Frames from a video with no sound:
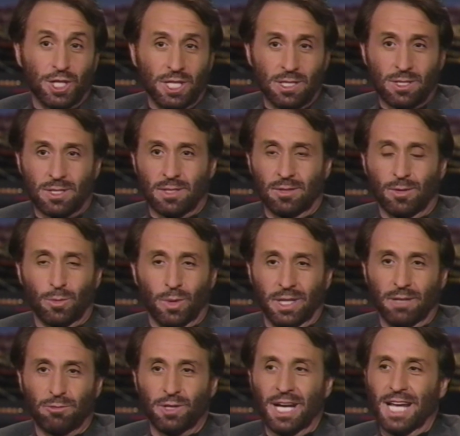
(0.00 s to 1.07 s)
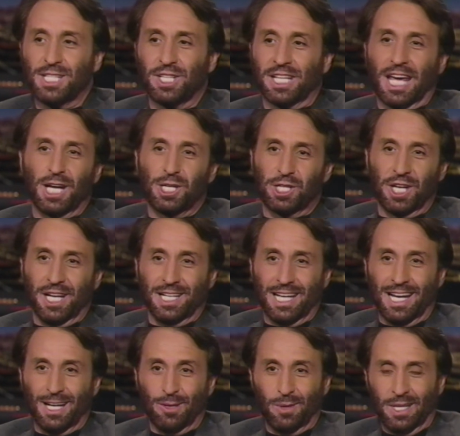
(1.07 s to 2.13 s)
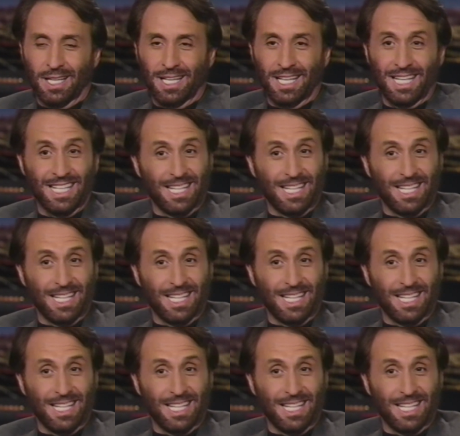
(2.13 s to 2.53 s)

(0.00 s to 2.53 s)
East or whatever. It has a cachet now. Yeah. It